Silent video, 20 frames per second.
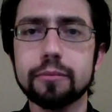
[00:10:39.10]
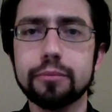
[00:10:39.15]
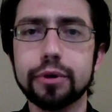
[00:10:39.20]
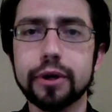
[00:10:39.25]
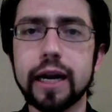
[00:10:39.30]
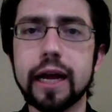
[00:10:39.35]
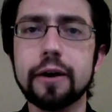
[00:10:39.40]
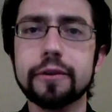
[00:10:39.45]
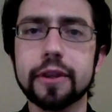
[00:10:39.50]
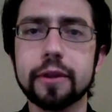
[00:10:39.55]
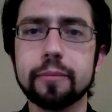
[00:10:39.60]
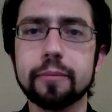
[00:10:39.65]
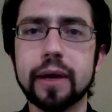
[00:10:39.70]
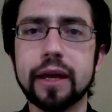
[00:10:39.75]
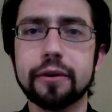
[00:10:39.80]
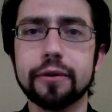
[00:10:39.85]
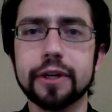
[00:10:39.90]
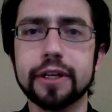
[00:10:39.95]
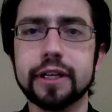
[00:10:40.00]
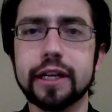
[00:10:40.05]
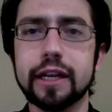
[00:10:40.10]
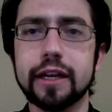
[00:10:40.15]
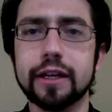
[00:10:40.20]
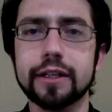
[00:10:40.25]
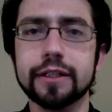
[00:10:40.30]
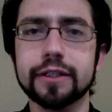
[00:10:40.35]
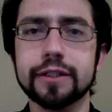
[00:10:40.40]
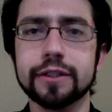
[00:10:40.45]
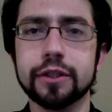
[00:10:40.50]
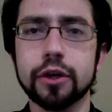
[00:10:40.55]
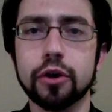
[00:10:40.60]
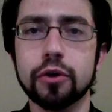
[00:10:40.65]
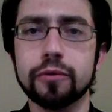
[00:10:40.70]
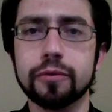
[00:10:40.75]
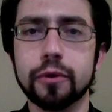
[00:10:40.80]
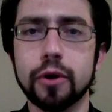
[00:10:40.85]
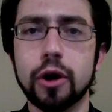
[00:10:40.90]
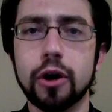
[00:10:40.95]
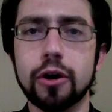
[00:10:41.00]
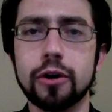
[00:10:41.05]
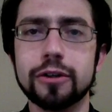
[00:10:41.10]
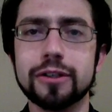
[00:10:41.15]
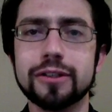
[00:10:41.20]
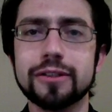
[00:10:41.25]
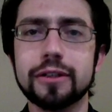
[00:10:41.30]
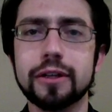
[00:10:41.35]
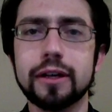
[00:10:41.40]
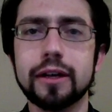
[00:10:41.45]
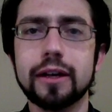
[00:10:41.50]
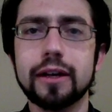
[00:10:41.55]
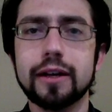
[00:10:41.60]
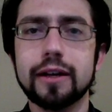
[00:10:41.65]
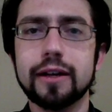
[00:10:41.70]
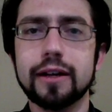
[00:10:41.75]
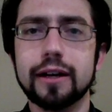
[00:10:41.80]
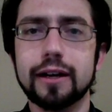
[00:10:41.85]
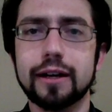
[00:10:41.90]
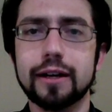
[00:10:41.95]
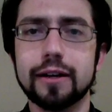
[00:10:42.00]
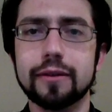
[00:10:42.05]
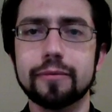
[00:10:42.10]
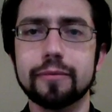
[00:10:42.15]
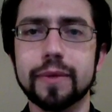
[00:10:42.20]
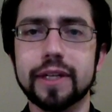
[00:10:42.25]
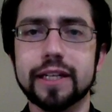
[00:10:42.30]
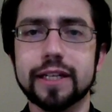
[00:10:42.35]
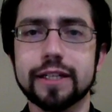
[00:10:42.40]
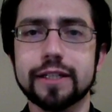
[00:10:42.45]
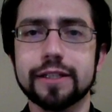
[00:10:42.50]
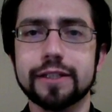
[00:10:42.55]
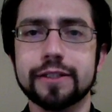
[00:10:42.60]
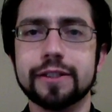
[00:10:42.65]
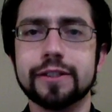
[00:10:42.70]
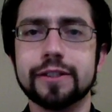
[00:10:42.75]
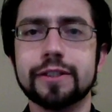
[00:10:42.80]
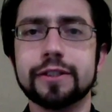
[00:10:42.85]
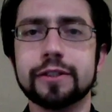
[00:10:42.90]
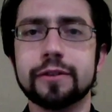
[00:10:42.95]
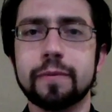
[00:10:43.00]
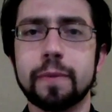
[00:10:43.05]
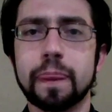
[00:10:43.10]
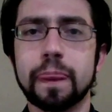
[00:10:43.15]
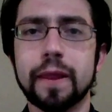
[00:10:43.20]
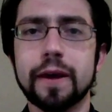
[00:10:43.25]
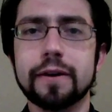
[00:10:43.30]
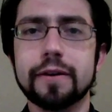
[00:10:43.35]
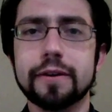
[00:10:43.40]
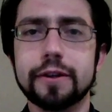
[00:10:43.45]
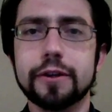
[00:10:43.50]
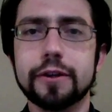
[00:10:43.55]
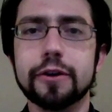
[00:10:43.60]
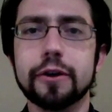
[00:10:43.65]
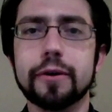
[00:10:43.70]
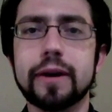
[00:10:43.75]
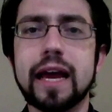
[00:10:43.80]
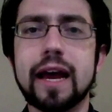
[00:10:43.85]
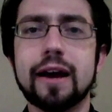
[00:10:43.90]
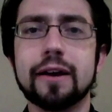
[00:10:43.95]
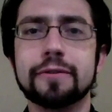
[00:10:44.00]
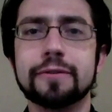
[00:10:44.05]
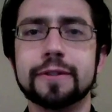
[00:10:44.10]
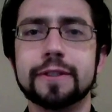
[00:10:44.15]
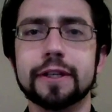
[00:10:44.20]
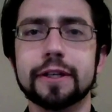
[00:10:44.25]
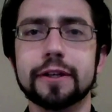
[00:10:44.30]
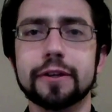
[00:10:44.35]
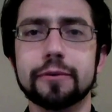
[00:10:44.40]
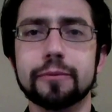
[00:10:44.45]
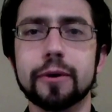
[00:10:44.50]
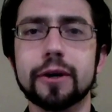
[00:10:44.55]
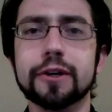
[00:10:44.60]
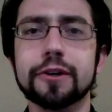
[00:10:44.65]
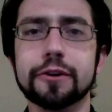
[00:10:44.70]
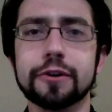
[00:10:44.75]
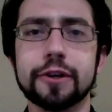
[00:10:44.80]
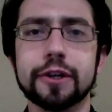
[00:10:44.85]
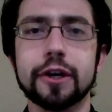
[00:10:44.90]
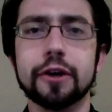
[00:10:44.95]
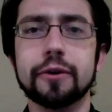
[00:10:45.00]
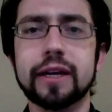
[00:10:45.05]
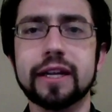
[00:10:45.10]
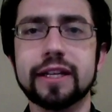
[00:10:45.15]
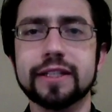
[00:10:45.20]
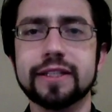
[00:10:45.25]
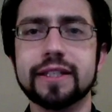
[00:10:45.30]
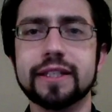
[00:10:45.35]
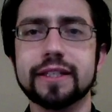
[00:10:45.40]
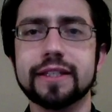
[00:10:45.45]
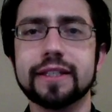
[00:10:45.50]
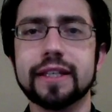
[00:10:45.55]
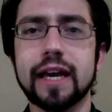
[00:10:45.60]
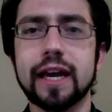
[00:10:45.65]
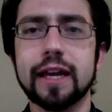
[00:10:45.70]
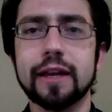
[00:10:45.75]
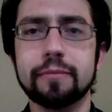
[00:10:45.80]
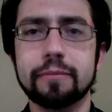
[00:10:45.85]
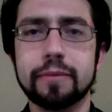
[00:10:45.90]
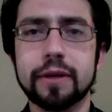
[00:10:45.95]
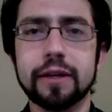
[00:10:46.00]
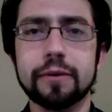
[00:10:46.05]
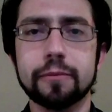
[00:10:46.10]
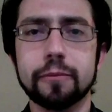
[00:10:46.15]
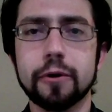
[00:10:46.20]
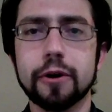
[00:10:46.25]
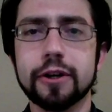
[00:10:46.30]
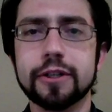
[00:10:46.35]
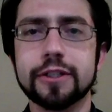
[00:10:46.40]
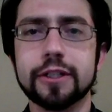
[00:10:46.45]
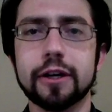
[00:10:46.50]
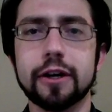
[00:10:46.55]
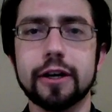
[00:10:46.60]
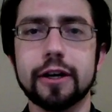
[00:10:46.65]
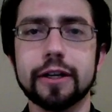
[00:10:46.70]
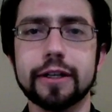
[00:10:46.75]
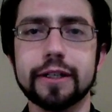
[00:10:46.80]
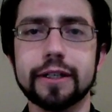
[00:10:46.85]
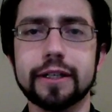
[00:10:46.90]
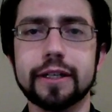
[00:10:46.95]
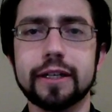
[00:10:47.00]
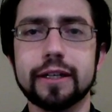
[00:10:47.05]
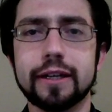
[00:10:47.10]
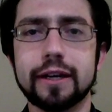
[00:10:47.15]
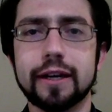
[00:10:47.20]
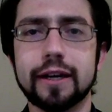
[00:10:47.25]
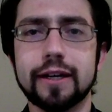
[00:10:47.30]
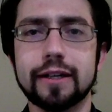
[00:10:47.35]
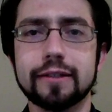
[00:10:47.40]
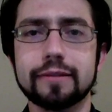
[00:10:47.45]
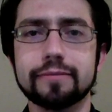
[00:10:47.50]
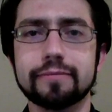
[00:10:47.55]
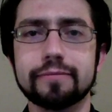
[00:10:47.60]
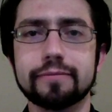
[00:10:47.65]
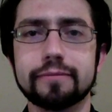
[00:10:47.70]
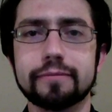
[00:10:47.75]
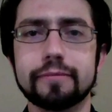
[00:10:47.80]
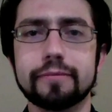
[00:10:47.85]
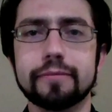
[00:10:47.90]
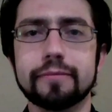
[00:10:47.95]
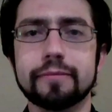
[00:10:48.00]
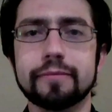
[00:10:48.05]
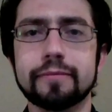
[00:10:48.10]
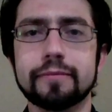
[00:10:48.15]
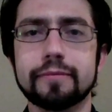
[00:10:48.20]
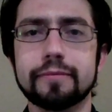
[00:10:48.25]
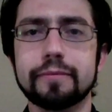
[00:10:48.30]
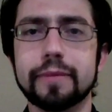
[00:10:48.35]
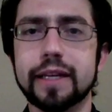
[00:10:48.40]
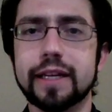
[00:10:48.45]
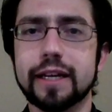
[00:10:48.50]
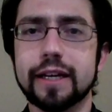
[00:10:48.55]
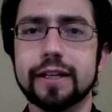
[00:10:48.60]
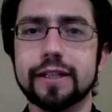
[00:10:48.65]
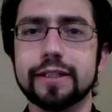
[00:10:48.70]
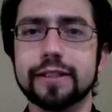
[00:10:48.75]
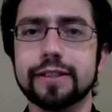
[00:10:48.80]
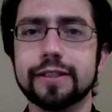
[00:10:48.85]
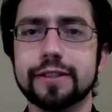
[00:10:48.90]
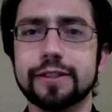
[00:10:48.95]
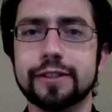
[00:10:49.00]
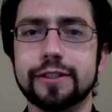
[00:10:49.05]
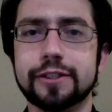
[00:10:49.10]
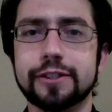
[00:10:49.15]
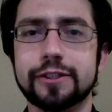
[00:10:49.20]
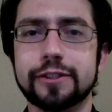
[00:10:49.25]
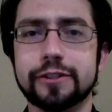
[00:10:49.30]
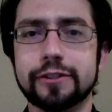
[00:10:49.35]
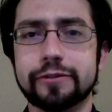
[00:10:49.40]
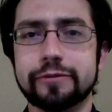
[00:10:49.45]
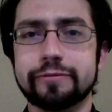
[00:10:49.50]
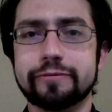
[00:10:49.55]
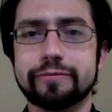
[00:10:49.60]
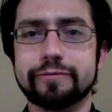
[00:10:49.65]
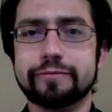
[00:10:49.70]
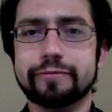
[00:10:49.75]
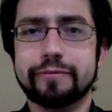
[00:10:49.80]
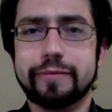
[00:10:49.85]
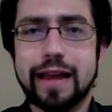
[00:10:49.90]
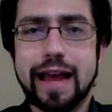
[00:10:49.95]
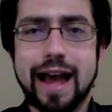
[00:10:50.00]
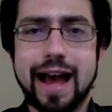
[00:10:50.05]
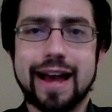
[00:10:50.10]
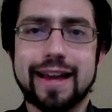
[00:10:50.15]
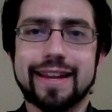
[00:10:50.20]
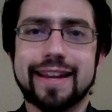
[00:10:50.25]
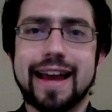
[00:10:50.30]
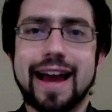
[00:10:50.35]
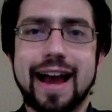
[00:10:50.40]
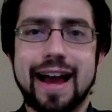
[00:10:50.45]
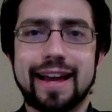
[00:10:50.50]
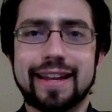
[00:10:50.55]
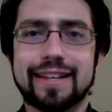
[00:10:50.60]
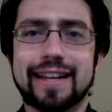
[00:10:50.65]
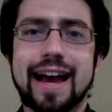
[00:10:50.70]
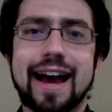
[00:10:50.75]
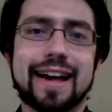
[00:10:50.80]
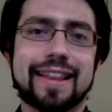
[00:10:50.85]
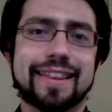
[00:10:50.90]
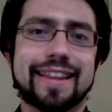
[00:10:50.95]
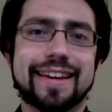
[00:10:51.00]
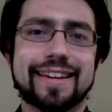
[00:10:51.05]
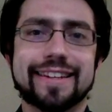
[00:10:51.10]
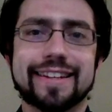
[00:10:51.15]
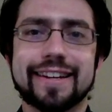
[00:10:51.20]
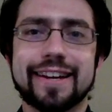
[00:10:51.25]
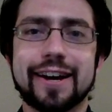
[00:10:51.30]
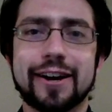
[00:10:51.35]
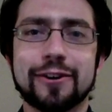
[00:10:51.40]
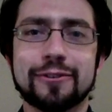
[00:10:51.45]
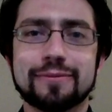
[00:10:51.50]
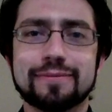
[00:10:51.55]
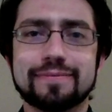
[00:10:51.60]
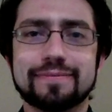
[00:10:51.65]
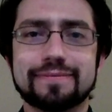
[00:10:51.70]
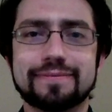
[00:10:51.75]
put out, the better it is overall. Because you don't have to wonder, is the site being worked on? Because I let you know.